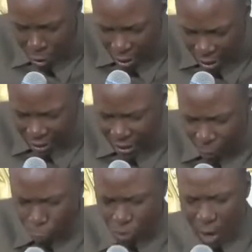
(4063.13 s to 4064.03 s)
Na
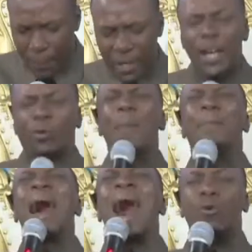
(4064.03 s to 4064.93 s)
ninakutabiria
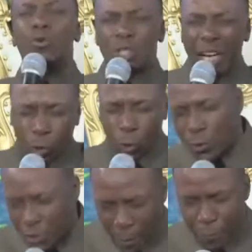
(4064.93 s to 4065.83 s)
kwamba
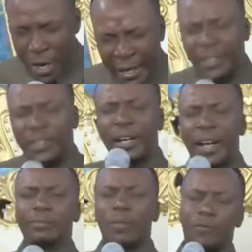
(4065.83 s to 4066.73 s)
hautakosa in the
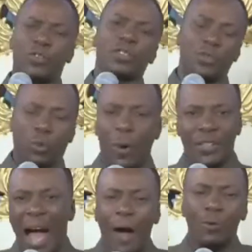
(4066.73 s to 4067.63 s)
name of Jesus Christ.
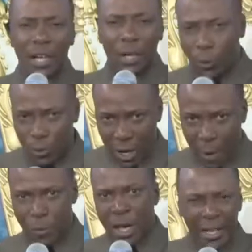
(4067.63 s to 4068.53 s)
Hautakosa
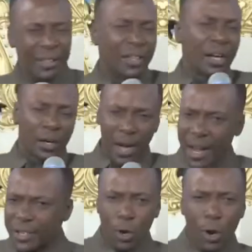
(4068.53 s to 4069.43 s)
in the
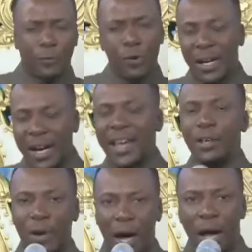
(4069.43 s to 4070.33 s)
rest of your
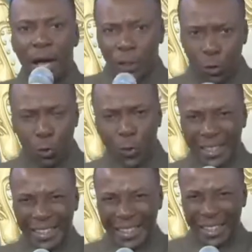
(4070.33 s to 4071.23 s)
life. You will
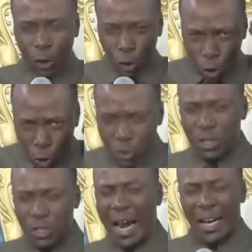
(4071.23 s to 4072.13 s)
not
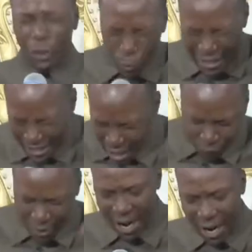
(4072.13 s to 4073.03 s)
lack. You will
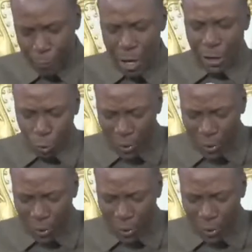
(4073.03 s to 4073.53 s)
never lack. You will